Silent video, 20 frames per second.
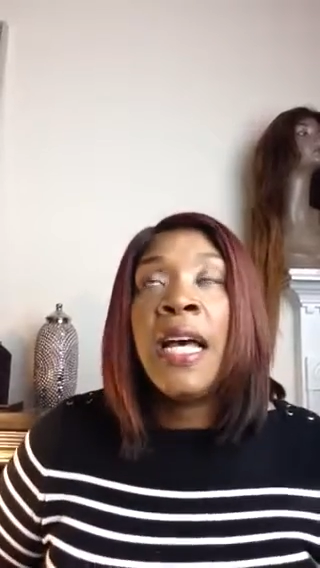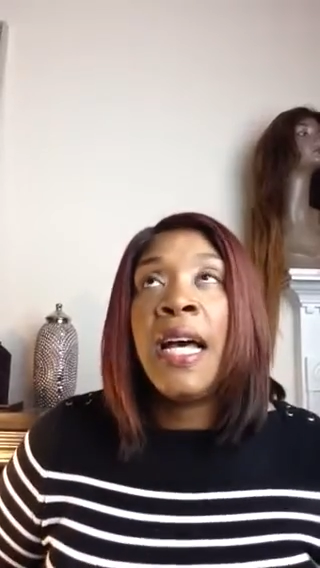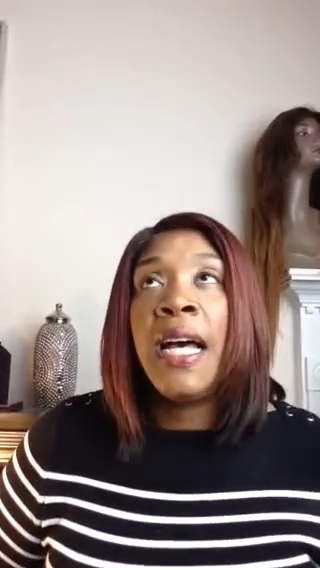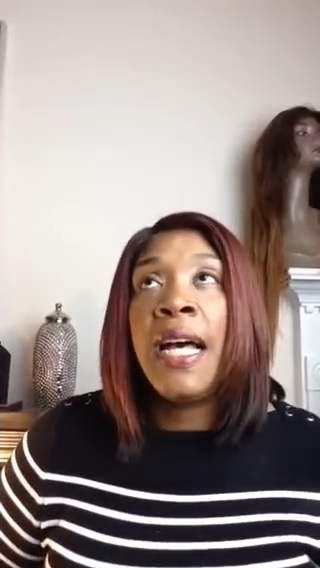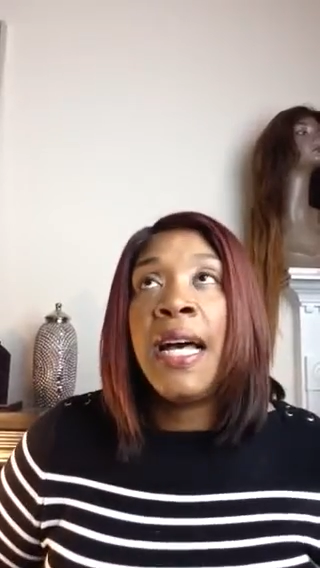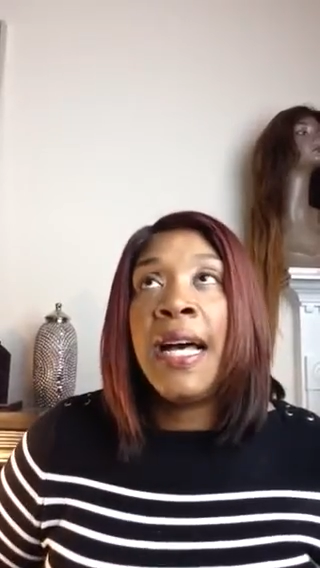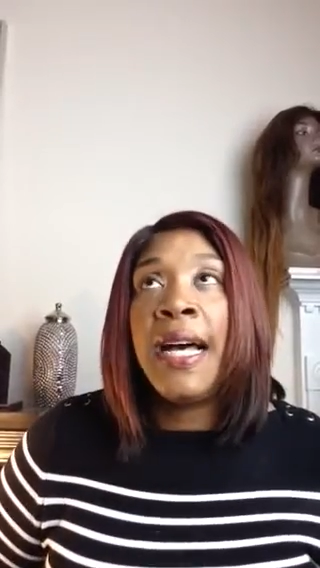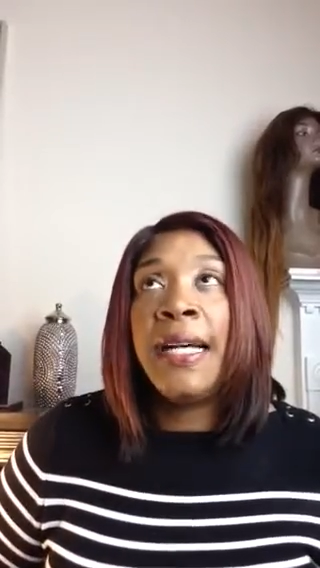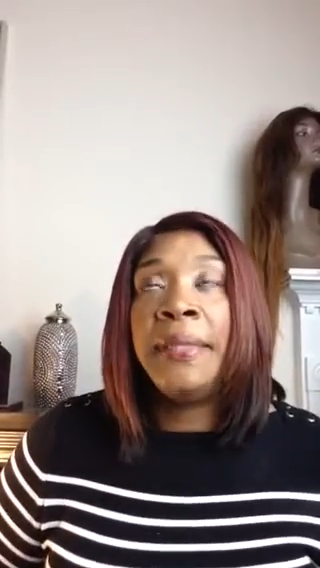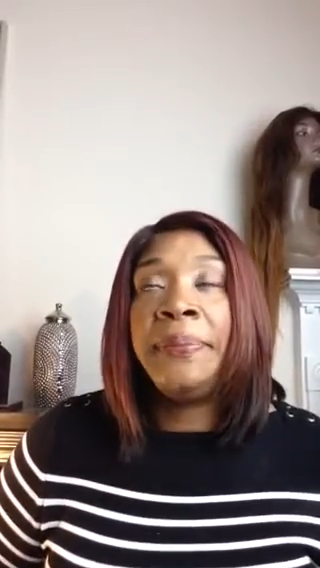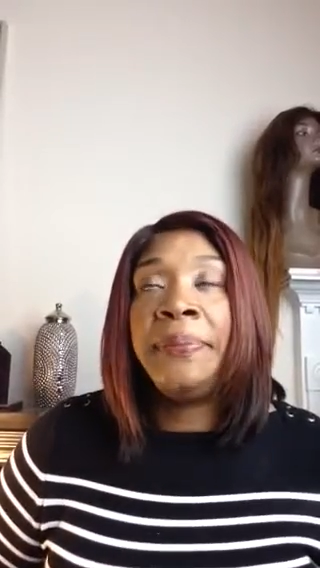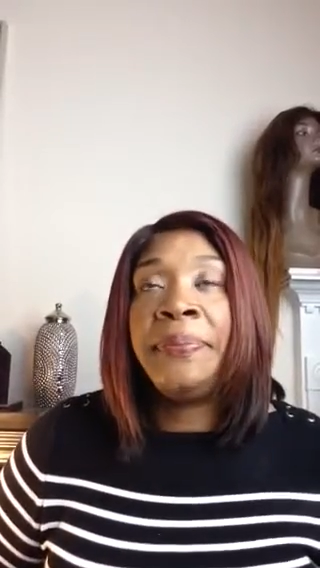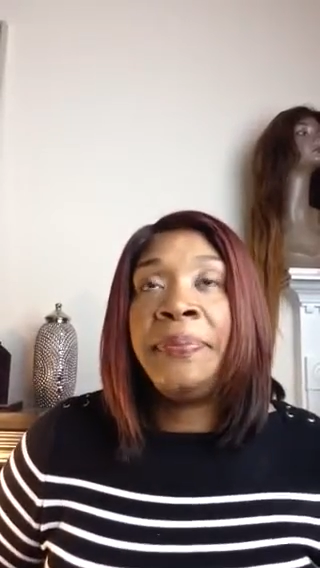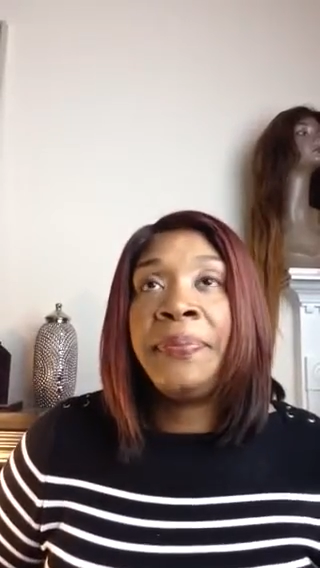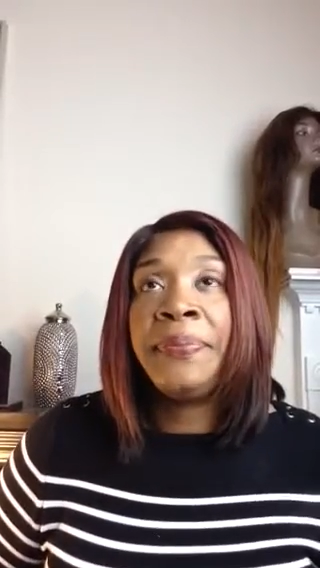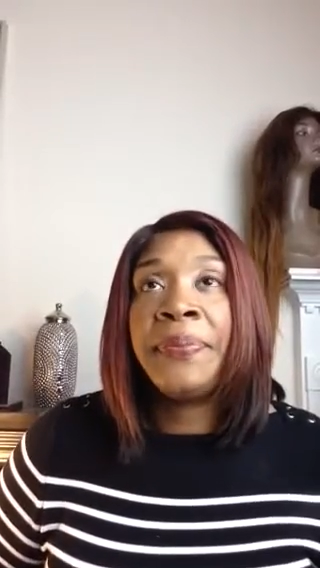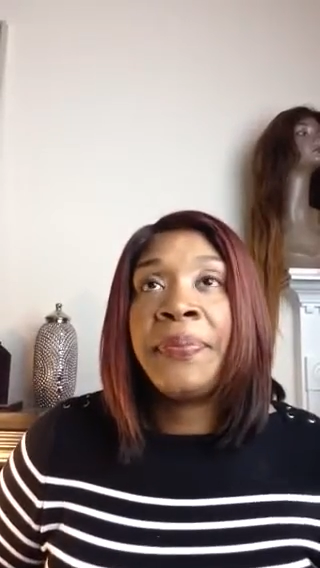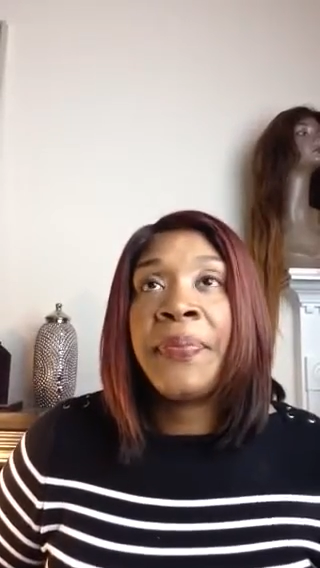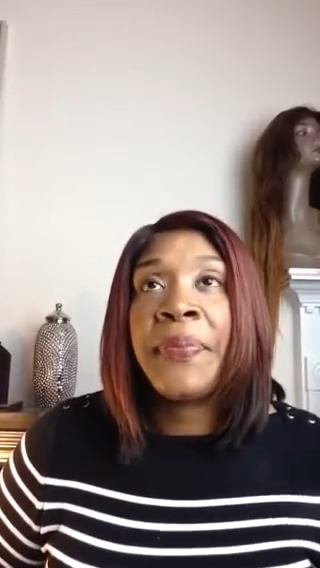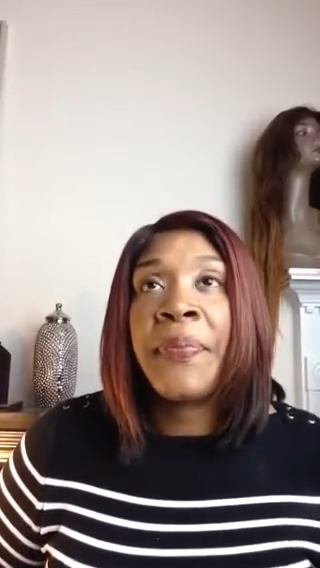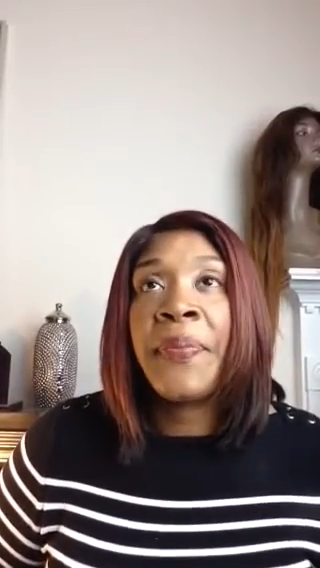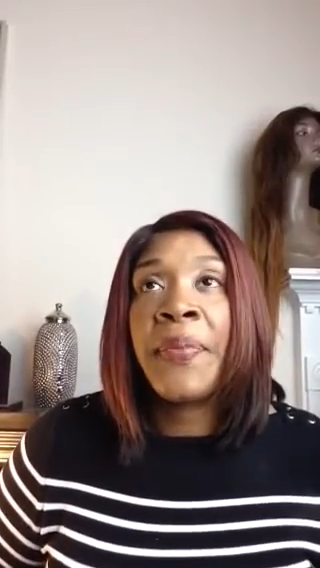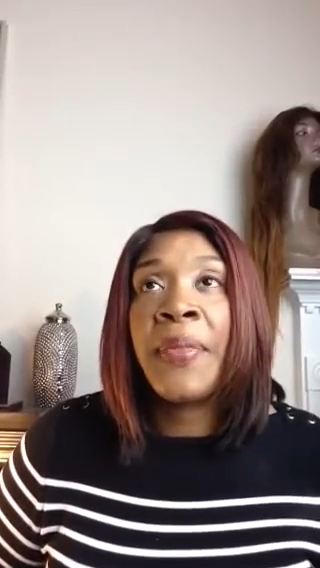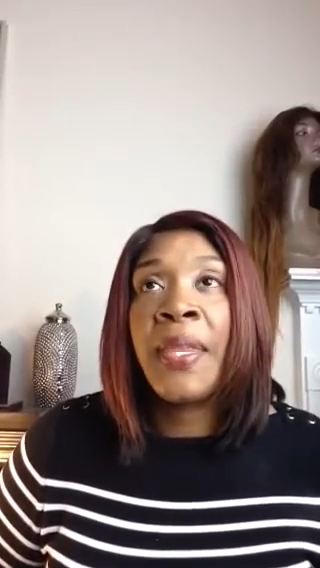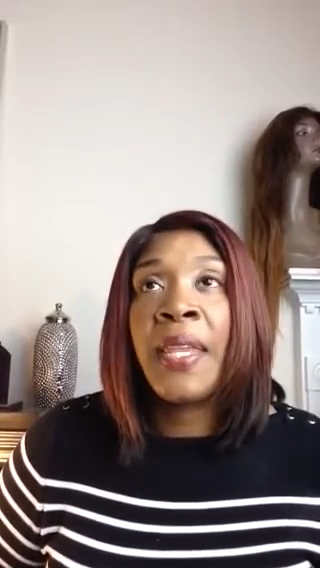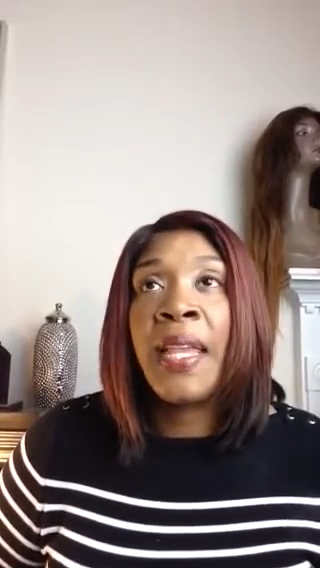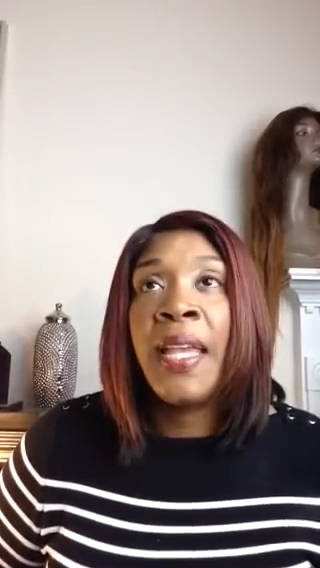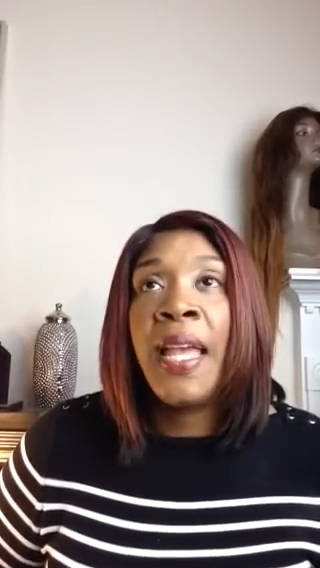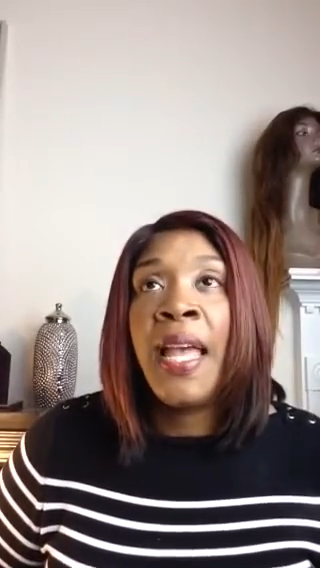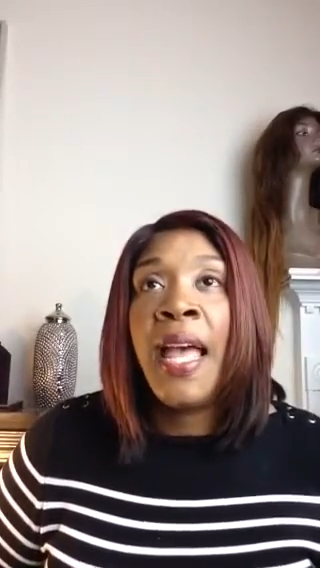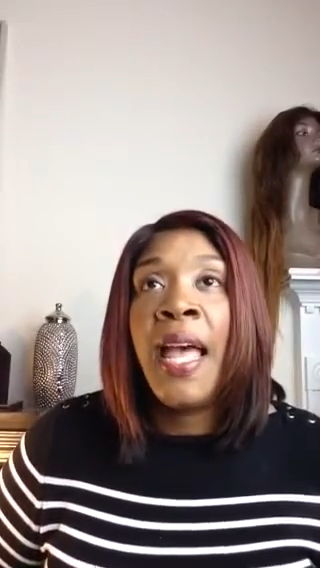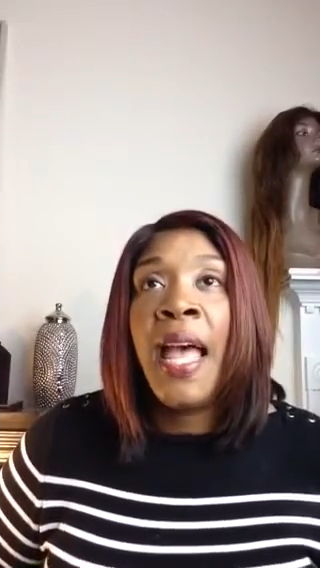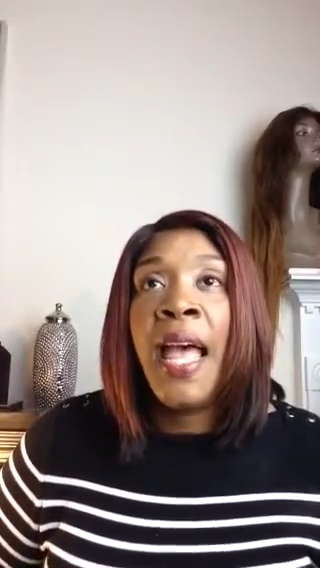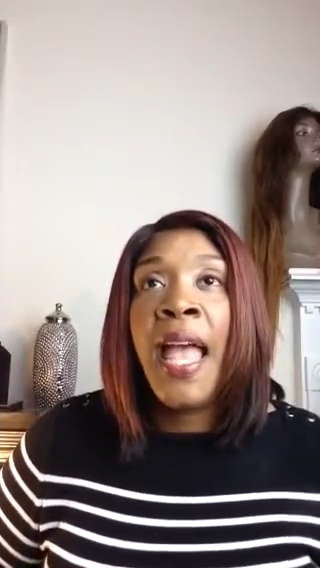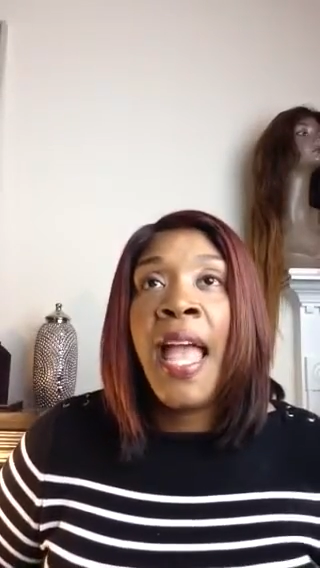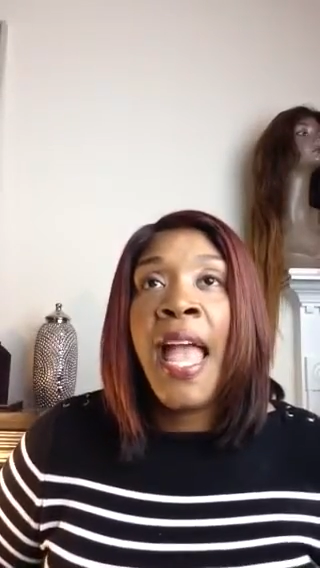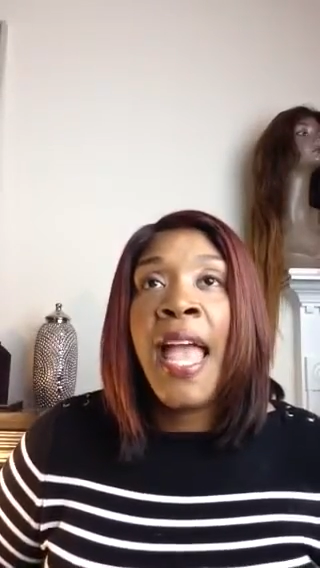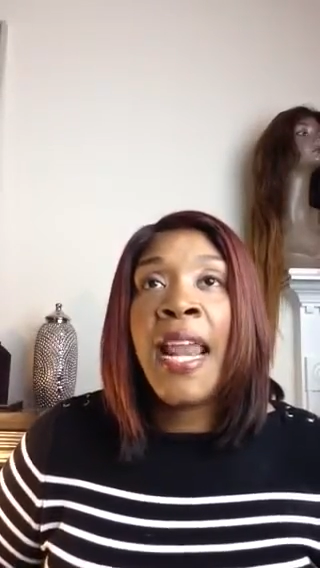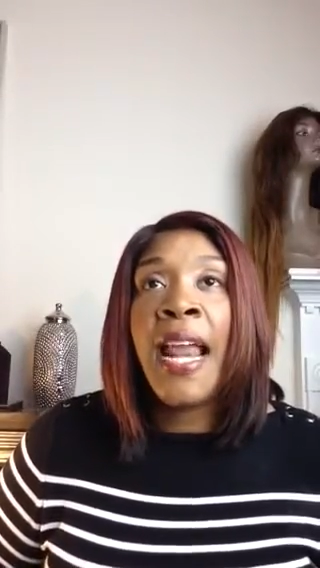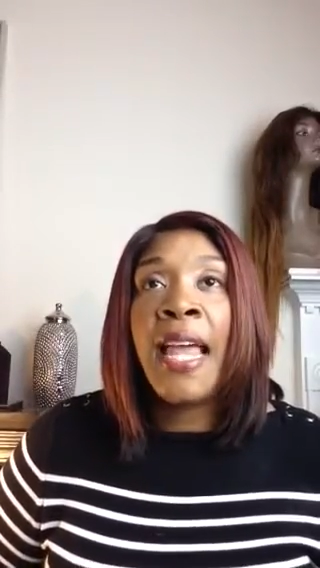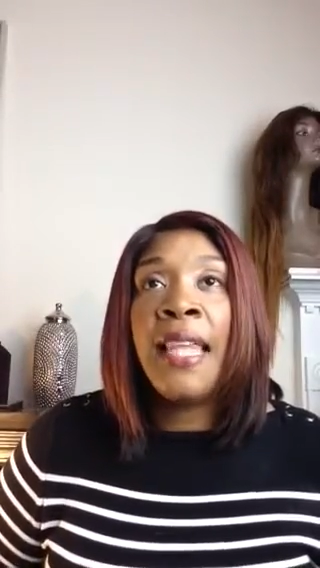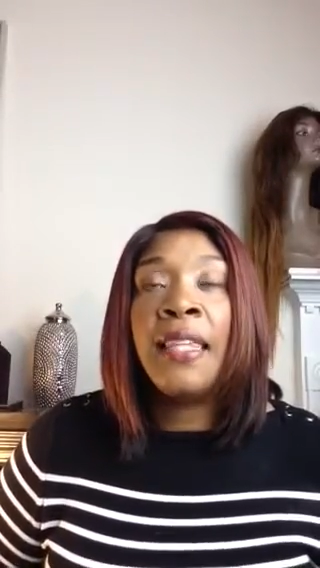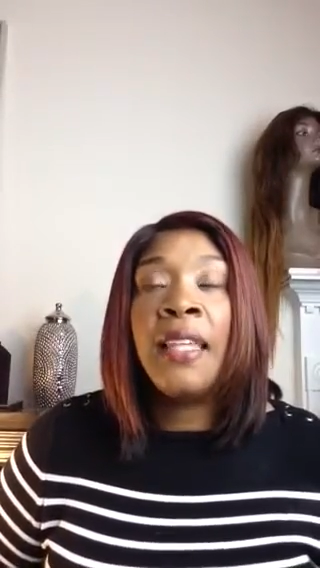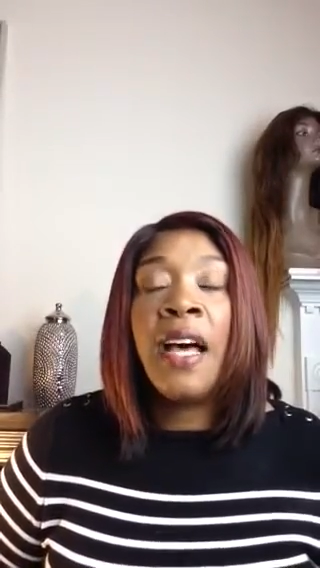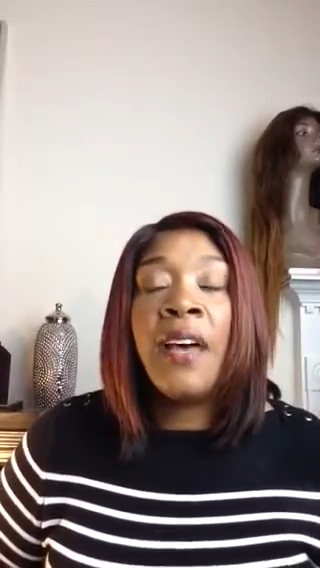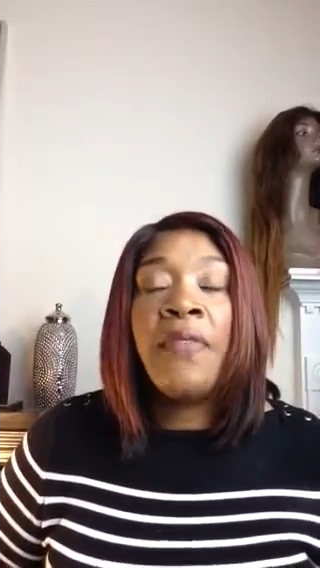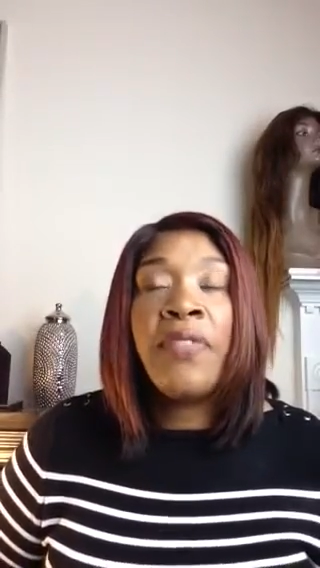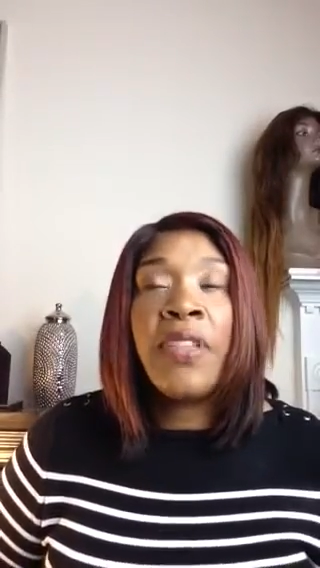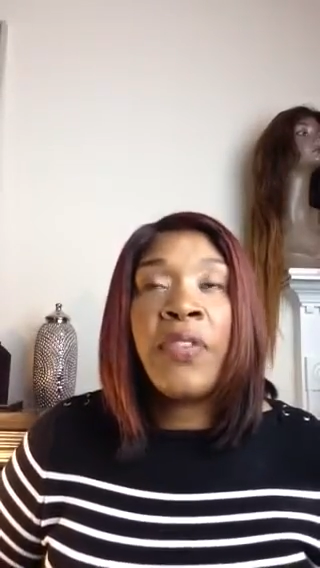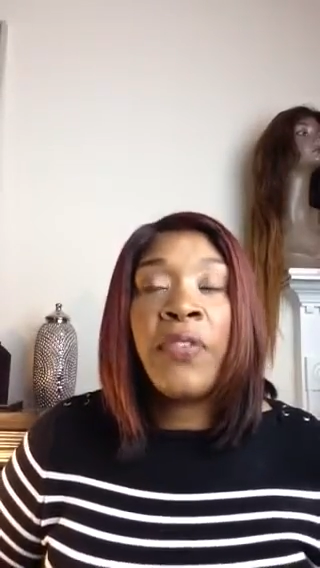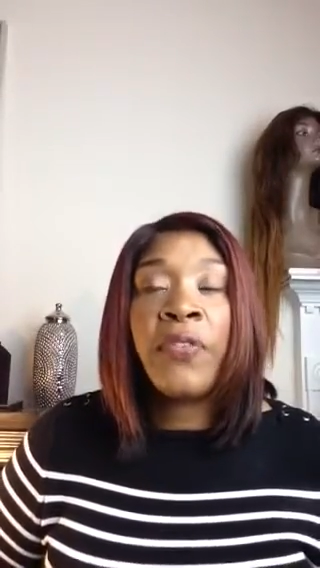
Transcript: And I love the